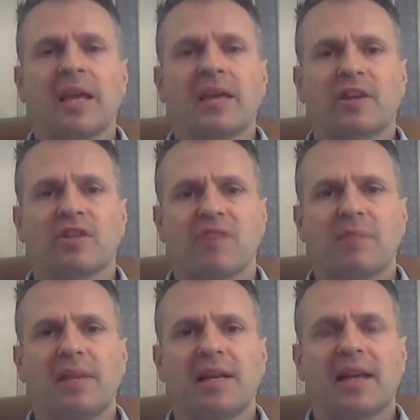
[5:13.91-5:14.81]
the
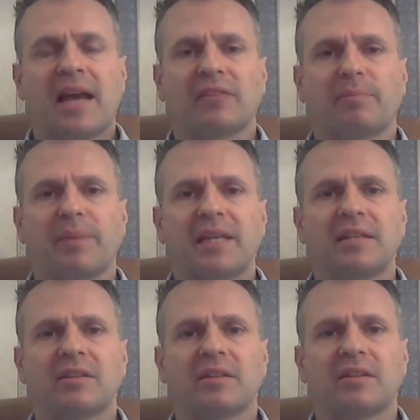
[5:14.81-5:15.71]
Kremlin has
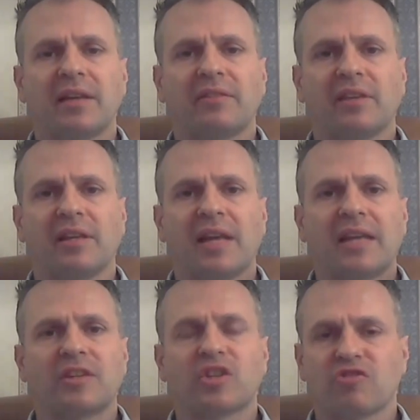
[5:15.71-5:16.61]
been devising
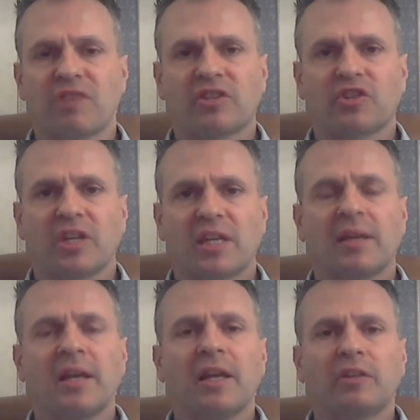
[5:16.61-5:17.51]
a strategy
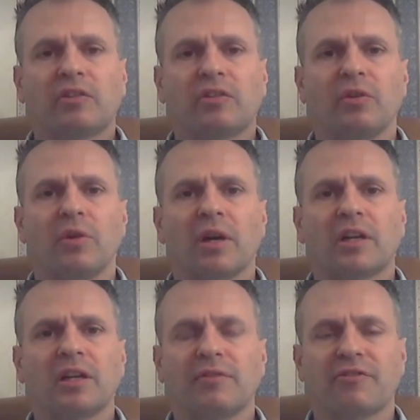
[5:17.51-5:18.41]
to
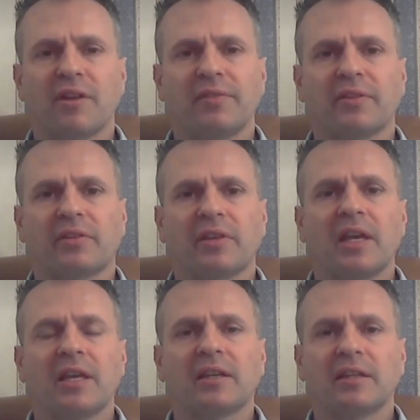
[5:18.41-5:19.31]
confront,
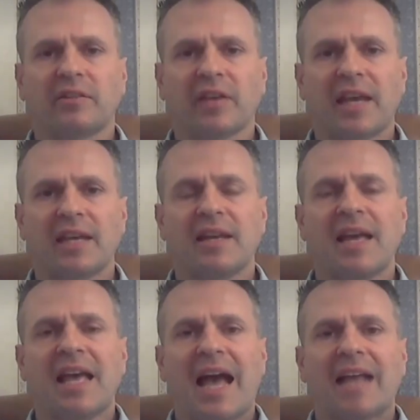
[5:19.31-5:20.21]
contain,
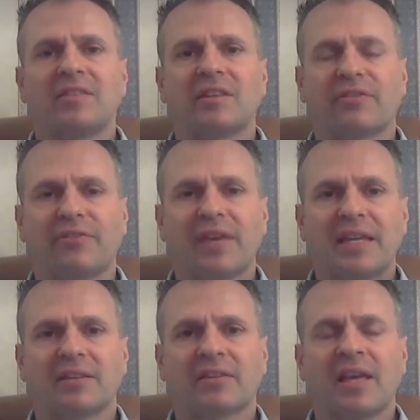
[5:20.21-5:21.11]
and
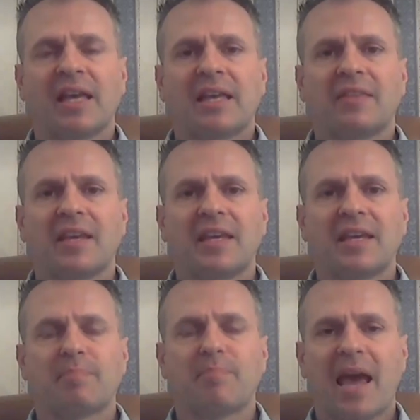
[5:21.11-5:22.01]
defeat
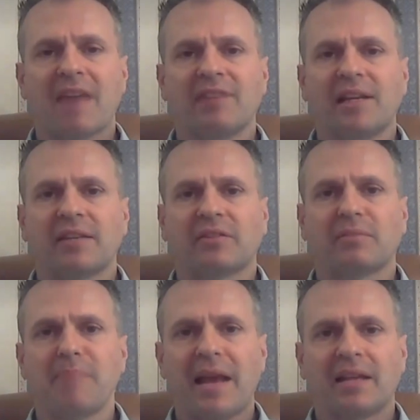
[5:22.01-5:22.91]
the perilous
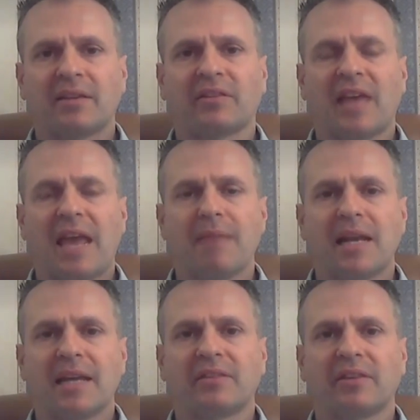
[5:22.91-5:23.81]
menace
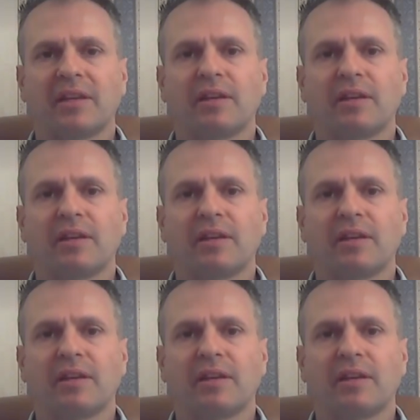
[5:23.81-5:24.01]
emanating